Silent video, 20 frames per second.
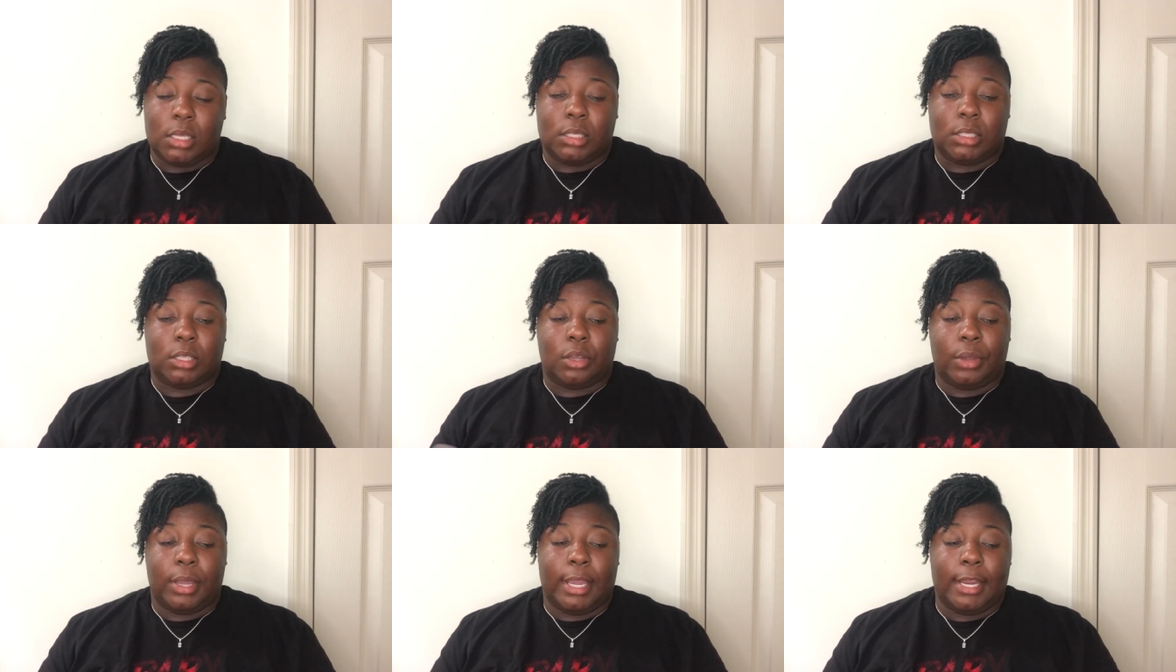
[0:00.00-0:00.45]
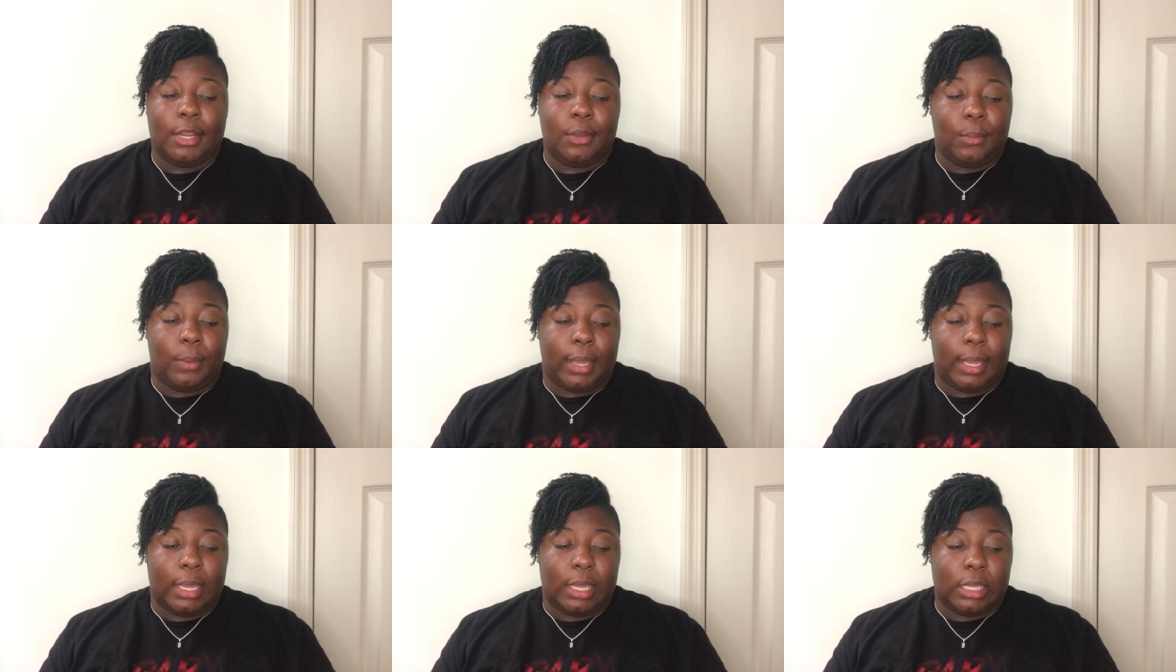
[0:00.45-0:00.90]
So
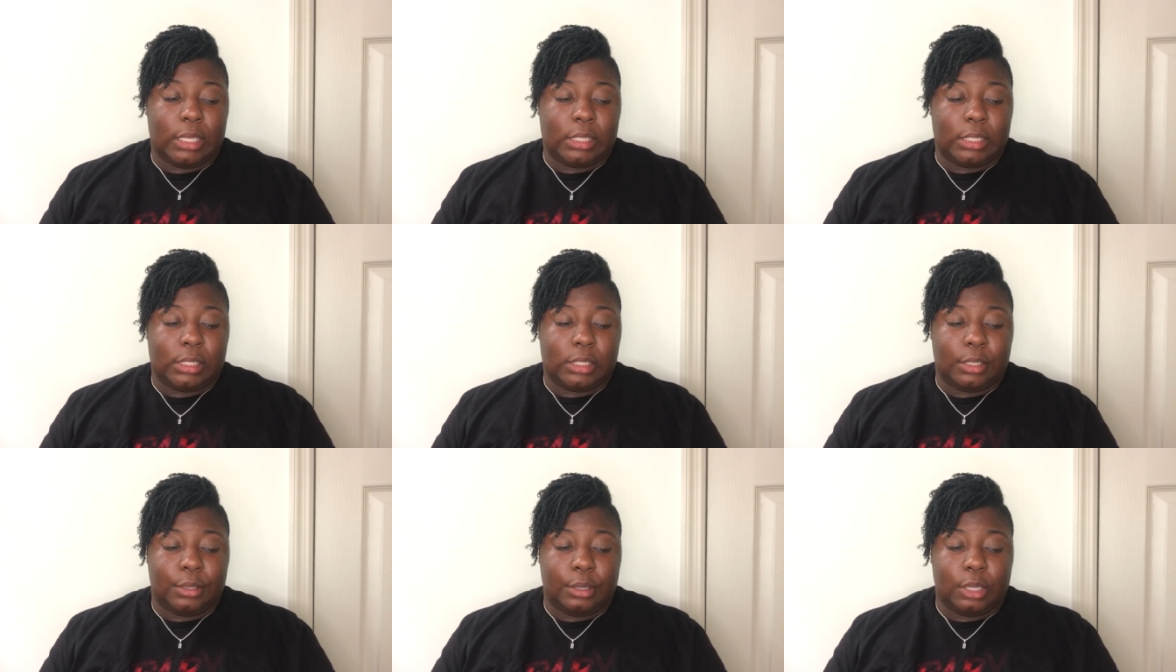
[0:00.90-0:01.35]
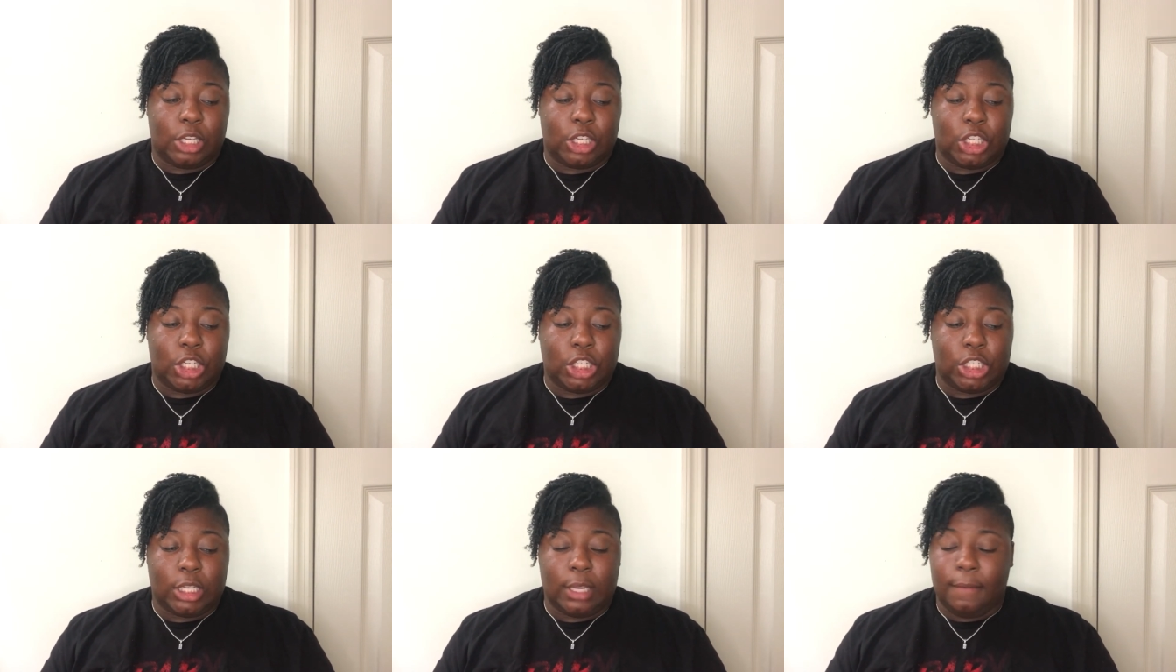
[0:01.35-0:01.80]
anyways,
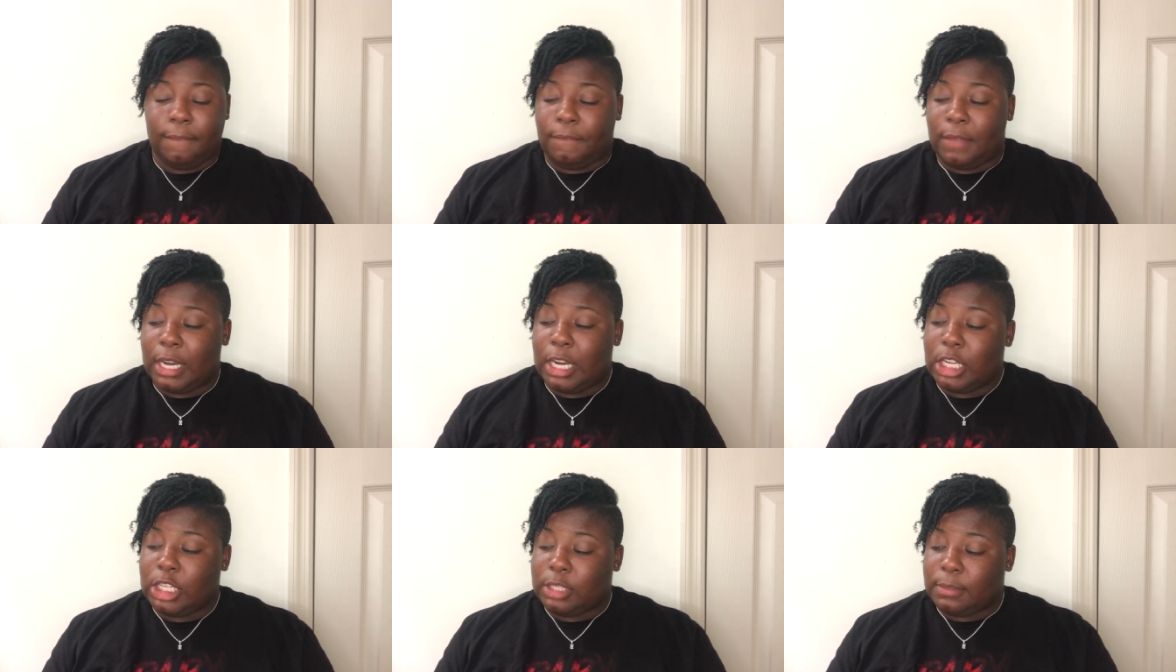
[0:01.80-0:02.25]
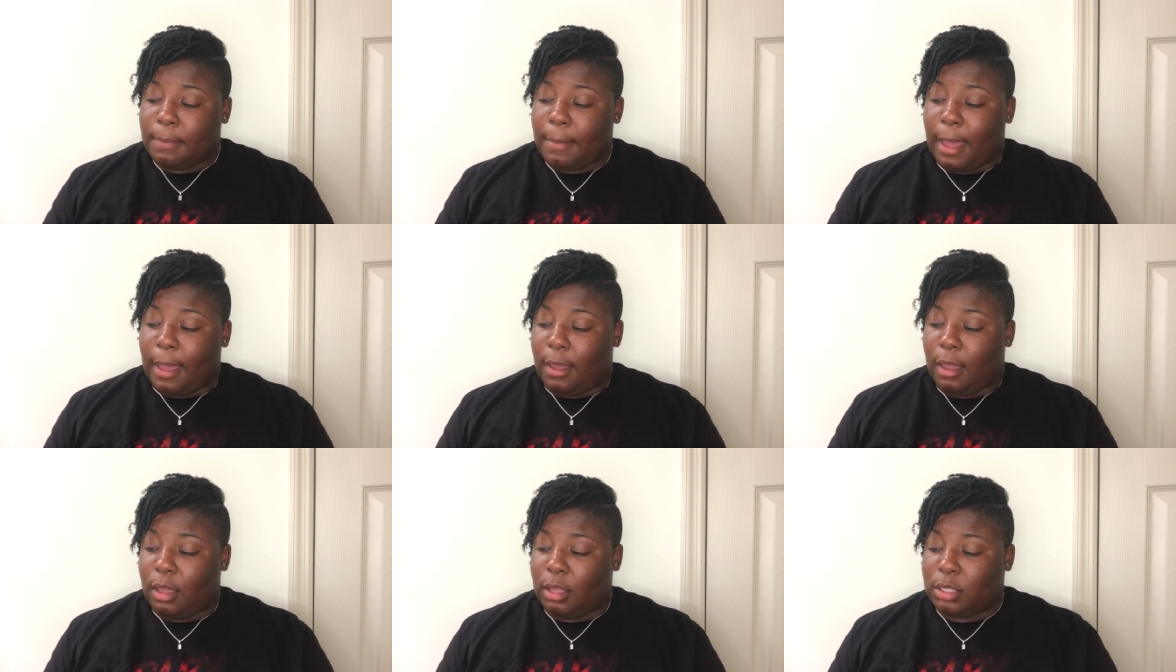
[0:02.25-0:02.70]
she finished
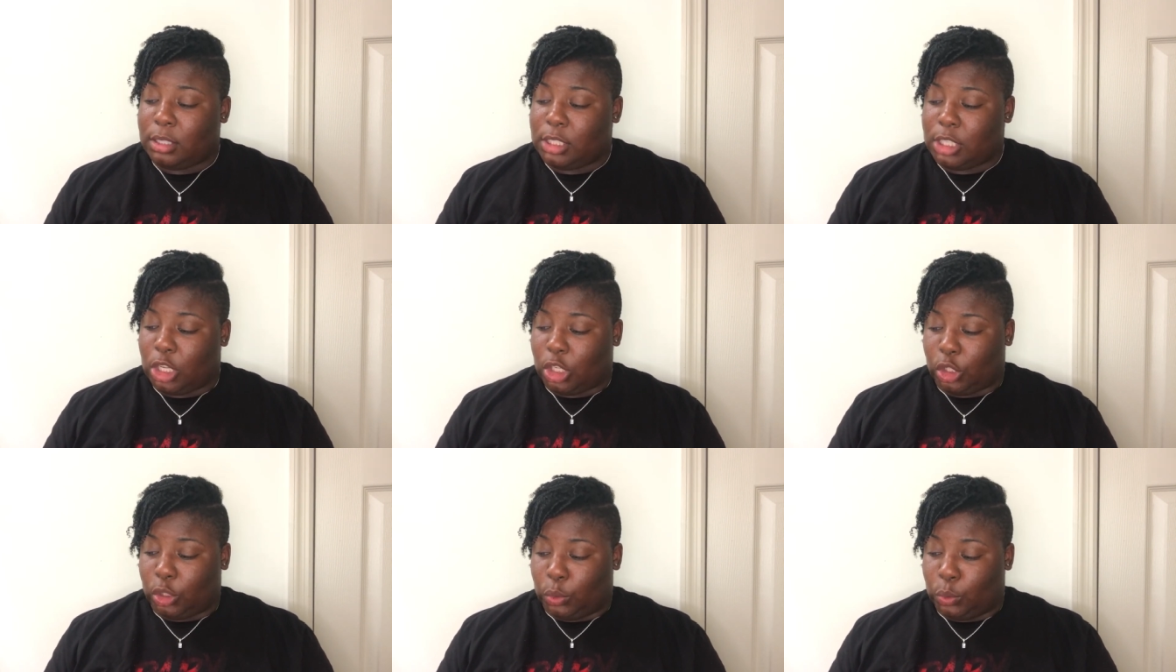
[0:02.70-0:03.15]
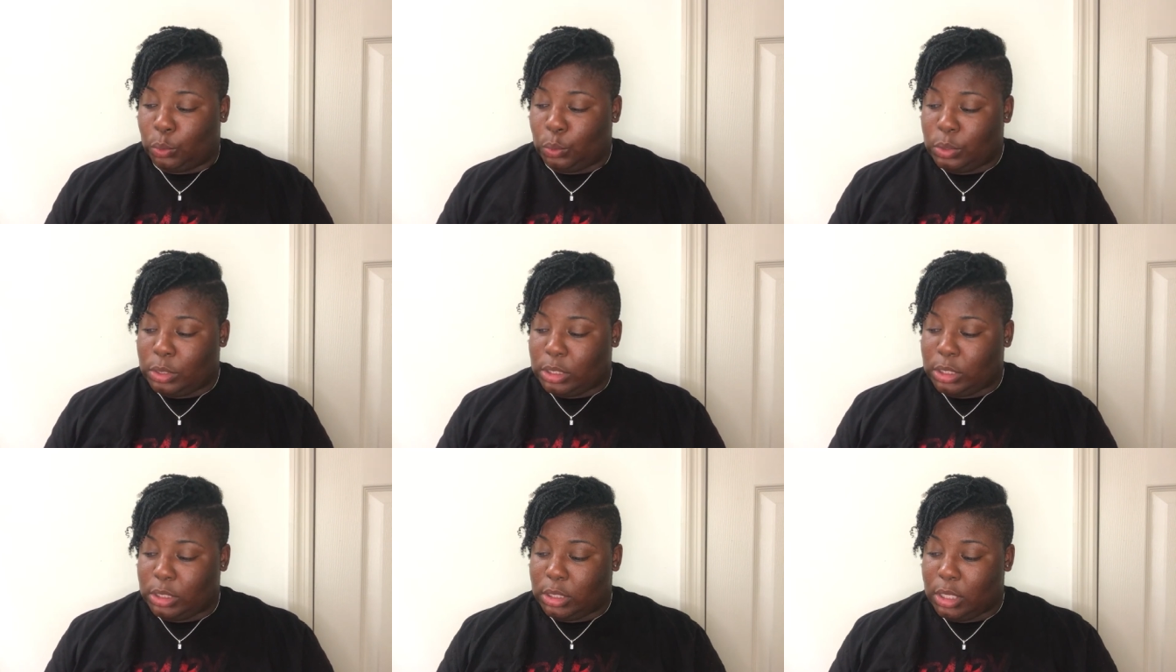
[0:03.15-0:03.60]
my
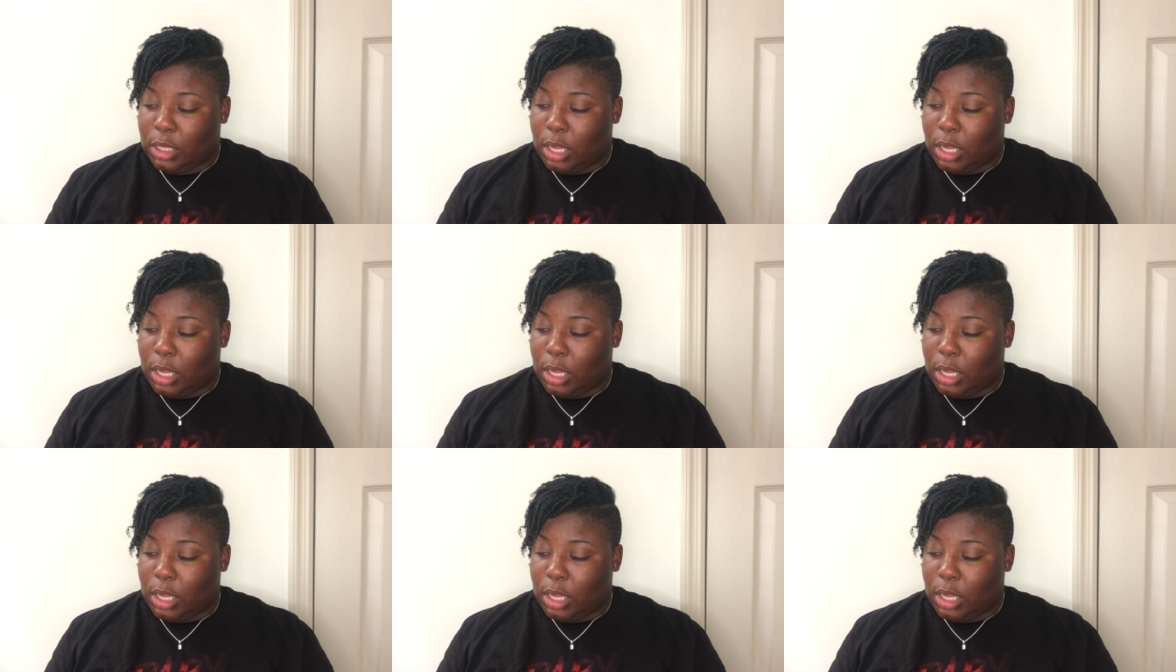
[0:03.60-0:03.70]
toes.